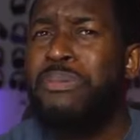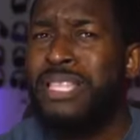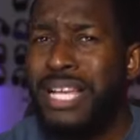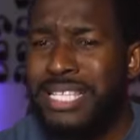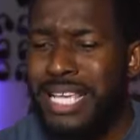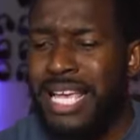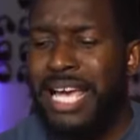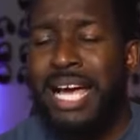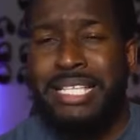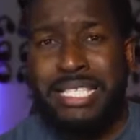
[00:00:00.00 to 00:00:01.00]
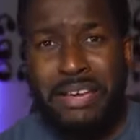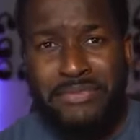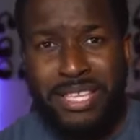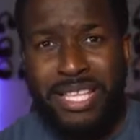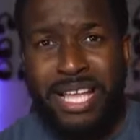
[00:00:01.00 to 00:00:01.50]
plus. I
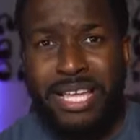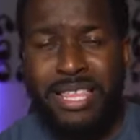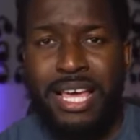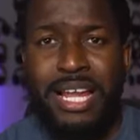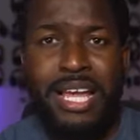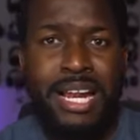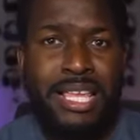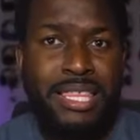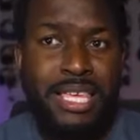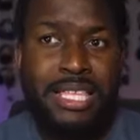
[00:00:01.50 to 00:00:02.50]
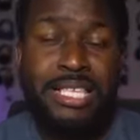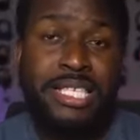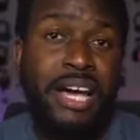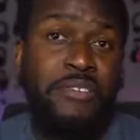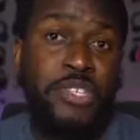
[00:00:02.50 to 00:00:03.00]
definitely like that, and I think the
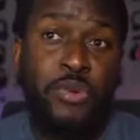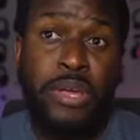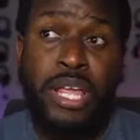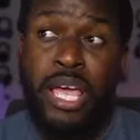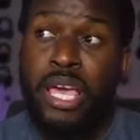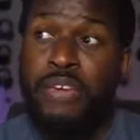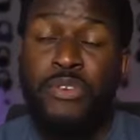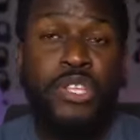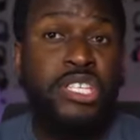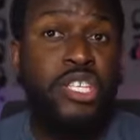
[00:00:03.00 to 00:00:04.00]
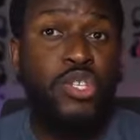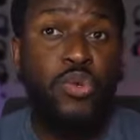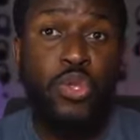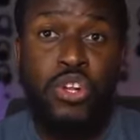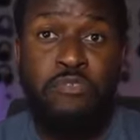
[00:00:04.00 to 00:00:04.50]
sound is great. If you're listening
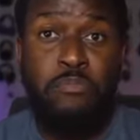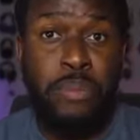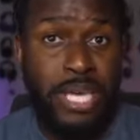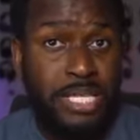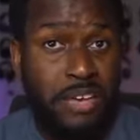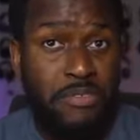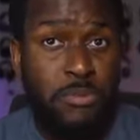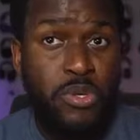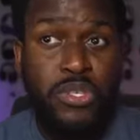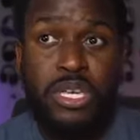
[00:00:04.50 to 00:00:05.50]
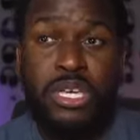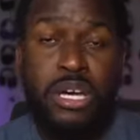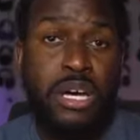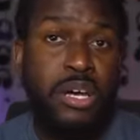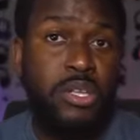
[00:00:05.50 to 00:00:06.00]
to a lot of bass heavy music,
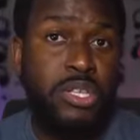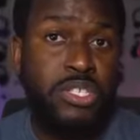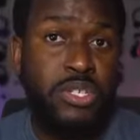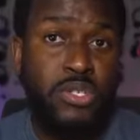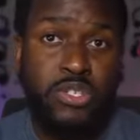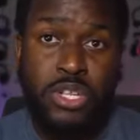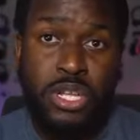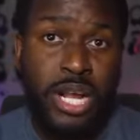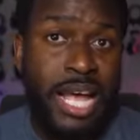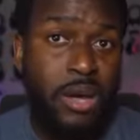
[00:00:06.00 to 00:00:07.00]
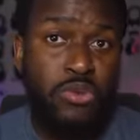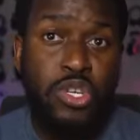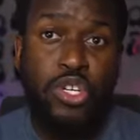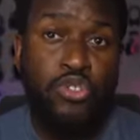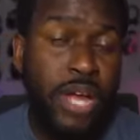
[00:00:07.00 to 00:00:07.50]
you're listening to a lot of
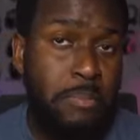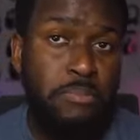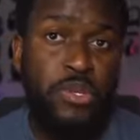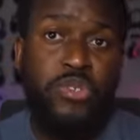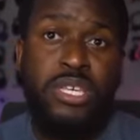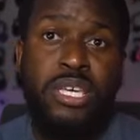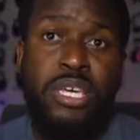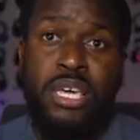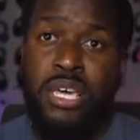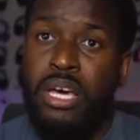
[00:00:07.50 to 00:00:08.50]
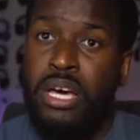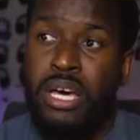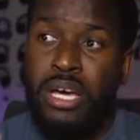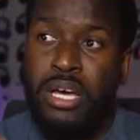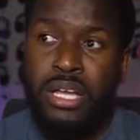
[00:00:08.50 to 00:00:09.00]
house, trap music,
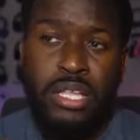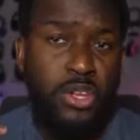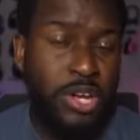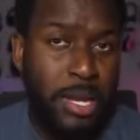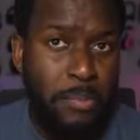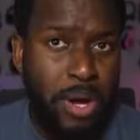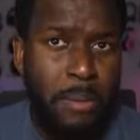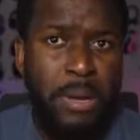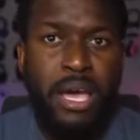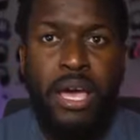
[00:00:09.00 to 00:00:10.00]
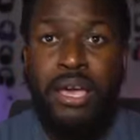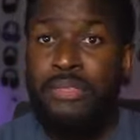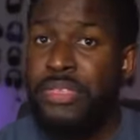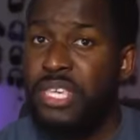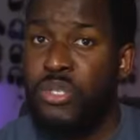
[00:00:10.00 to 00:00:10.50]
a lot of hip hop,
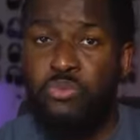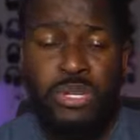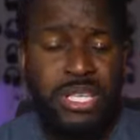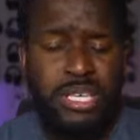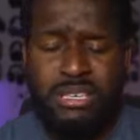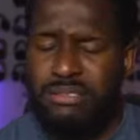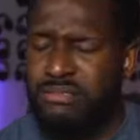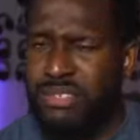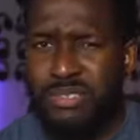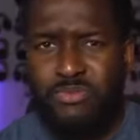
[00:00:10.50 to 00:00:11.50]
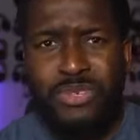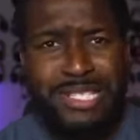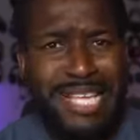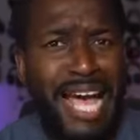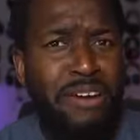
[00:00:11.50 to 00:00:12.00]
this really just
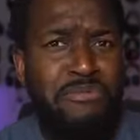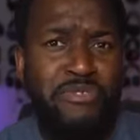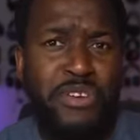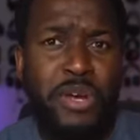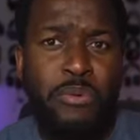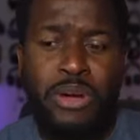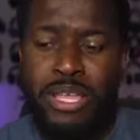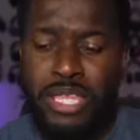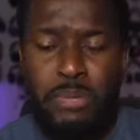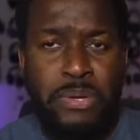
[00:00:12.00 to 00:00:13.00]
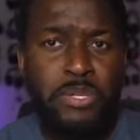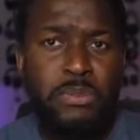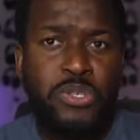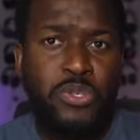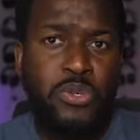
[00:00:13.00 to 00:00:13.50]
resounds very well. I think the Pixel
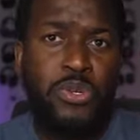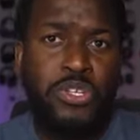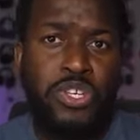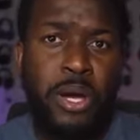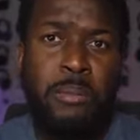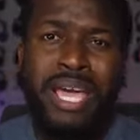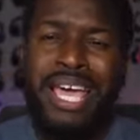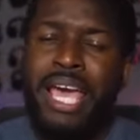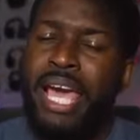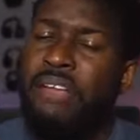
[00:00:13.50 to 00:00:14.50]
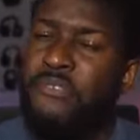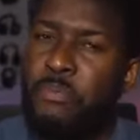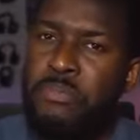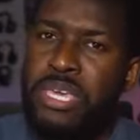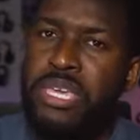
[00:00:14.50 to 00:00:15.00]
Buds do a good job. And for
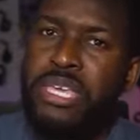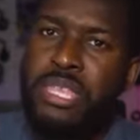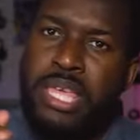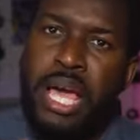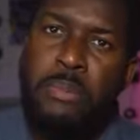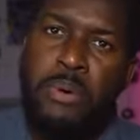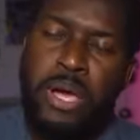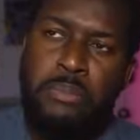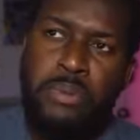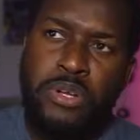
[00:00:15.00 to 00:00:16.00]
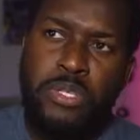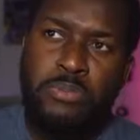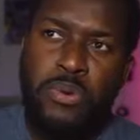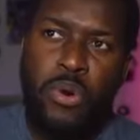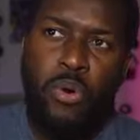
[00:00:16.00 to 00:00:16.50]
me, the Apple AirPods
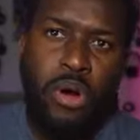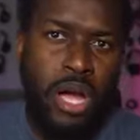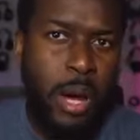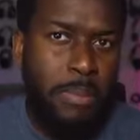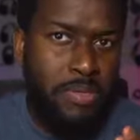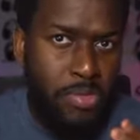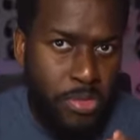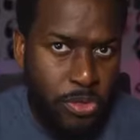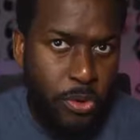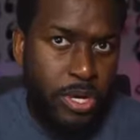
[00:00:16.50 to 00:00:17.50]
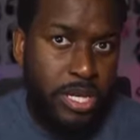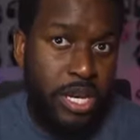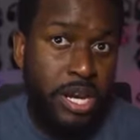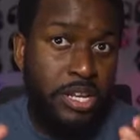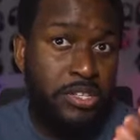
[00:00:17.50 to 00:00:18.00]
Pro come in third
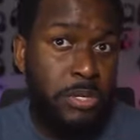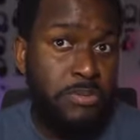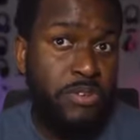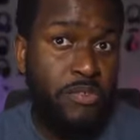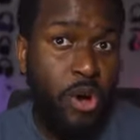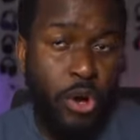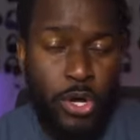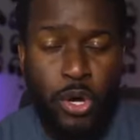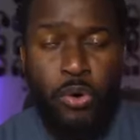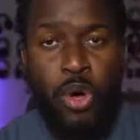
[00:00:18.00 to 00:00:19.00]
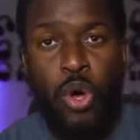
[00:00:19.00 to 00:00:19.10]
here in terms of audio